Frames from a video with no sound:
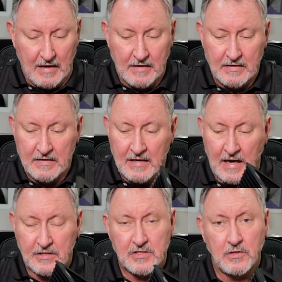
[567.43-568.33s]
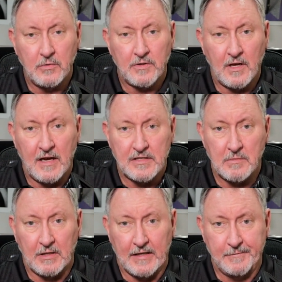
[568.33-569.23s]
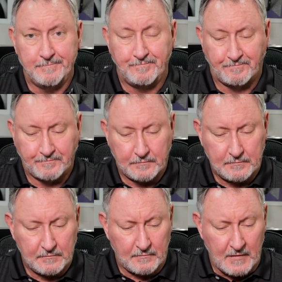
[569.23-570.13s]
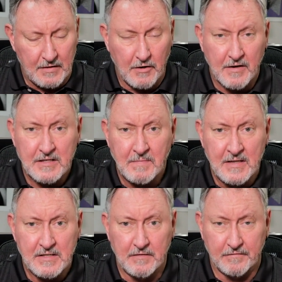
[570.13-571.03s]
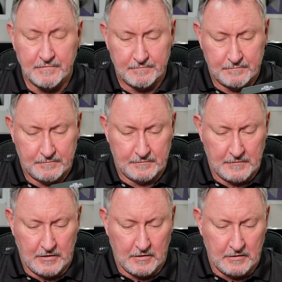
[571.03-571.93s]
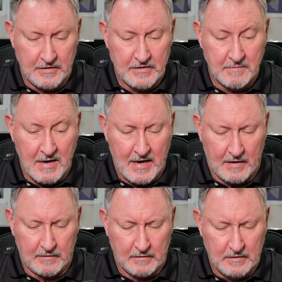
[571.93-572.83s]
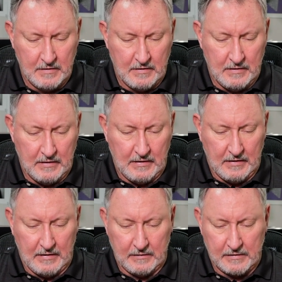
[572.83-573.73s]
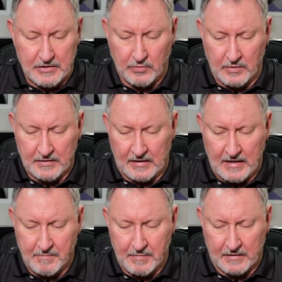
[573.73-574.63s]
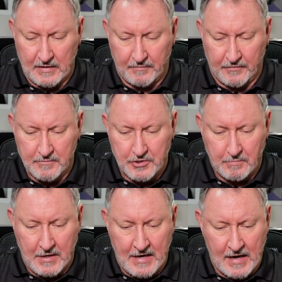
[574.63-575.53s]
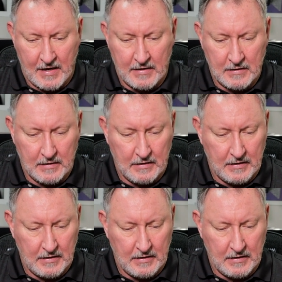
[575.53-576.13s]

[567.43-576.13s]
Not so with the Hasselblad. They're expensive. They're in demand. This one that I had picked up from Japan,